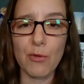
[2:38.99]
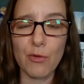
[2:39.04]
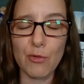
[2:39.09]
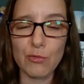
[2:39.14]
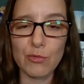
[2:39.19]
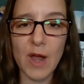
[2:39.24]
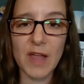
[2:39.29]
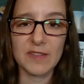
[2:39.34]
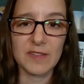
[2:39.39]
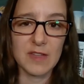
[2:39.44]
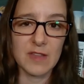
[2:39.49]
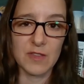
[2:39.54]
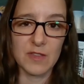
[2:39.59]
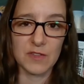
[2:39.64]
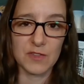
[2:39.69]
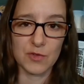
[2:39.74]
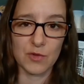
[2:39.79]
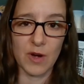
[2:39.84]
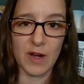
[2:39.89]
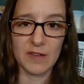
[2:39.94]
pressing
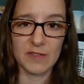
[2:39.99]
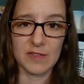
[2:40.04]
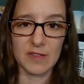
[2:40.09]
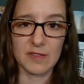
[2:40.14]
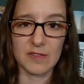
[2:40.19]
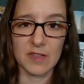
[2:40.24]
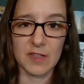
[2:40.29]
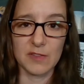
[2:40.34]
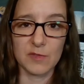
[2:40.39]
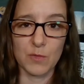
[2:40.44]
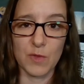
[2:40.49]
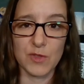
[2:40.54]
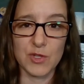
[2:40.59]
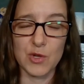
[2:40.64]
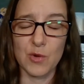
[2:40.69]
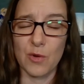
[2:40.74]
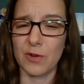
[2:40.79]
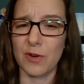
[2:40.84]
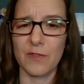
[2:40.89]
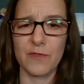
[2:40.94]
this crisis is with
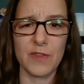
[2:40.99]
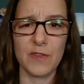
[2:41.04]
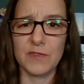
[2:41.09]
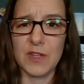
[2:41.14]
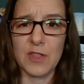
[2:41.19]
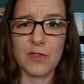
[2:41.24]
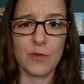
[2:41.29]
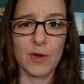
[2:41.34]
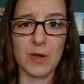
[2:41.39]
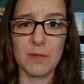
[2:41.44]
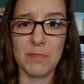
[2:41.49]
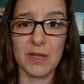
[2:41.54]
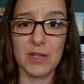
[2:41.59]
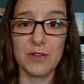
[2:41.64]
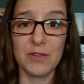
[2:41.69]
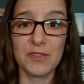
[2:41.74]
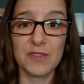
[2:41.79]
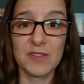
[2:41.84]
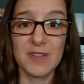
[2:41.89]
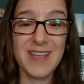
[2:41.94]
253
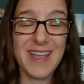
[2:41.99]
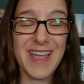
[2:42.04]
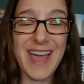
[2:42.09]
bills.